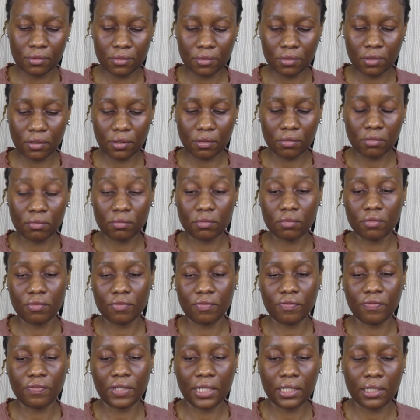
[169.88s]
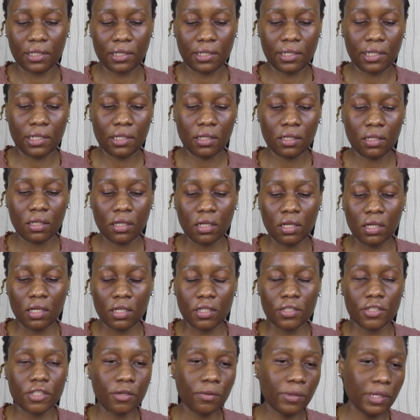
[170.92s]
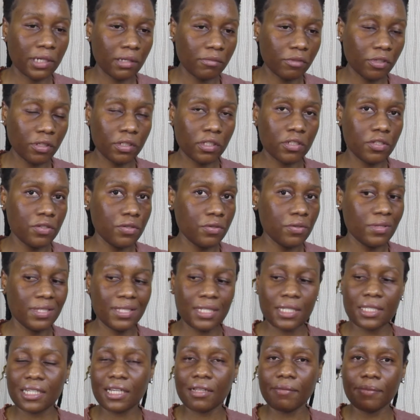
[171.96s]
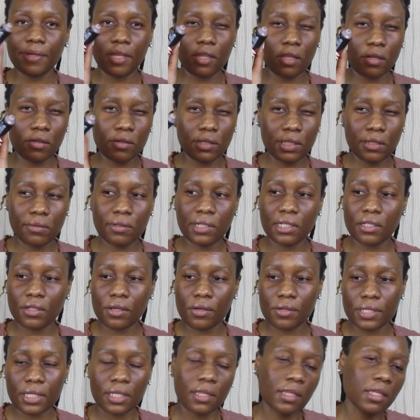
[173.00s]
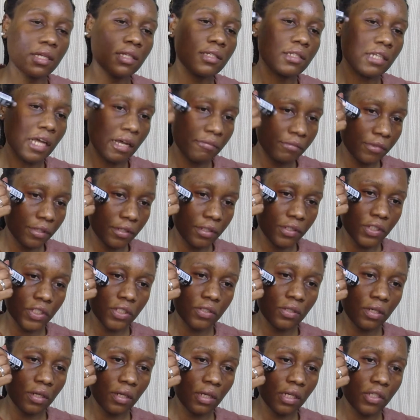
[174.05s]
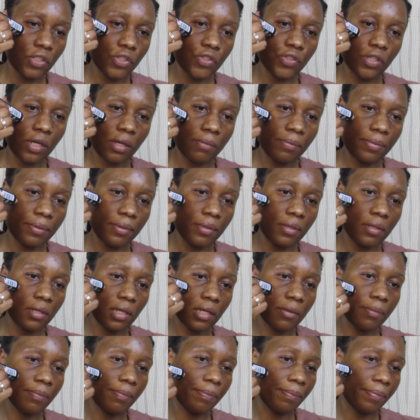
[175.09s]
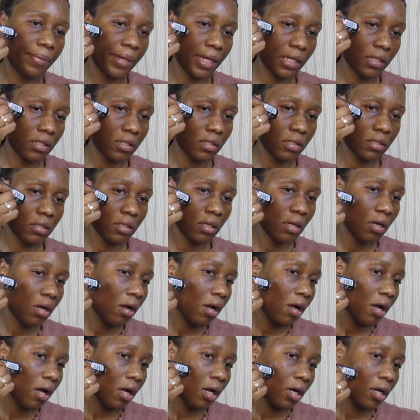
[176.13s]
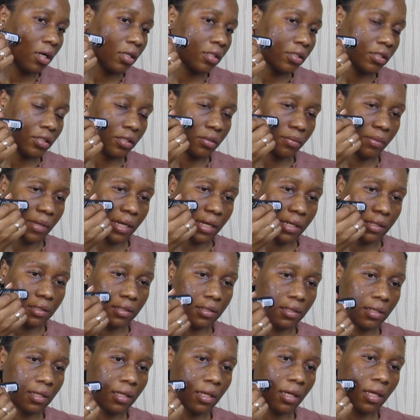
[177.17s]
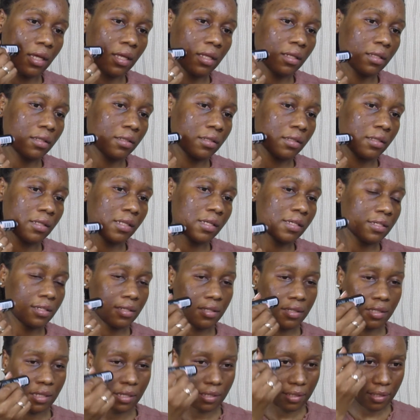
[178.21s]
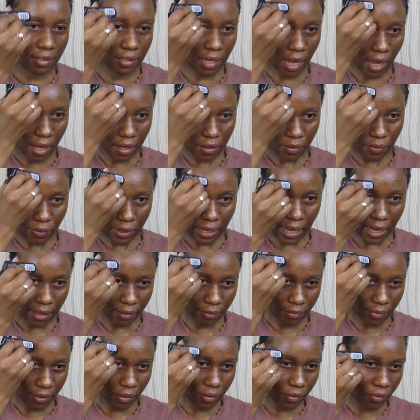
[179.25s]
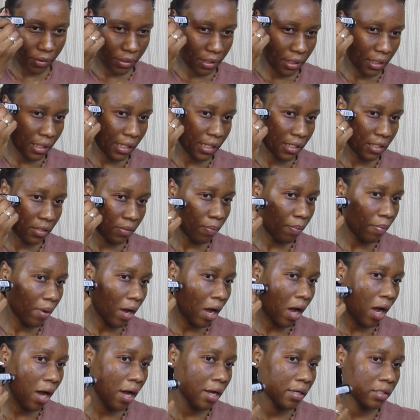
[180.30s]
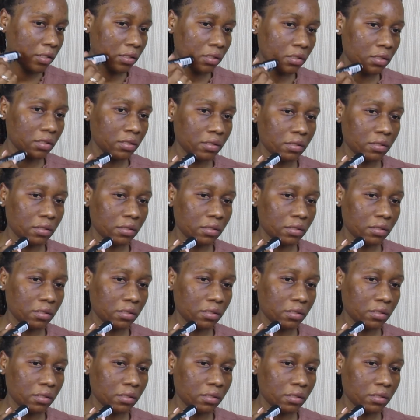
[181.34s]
Oh, finally. So what I'm gonna do, since I'll be the only one using this, I'm just gonna drop a bit onto my skin. This is the side where I'll be using the sponge.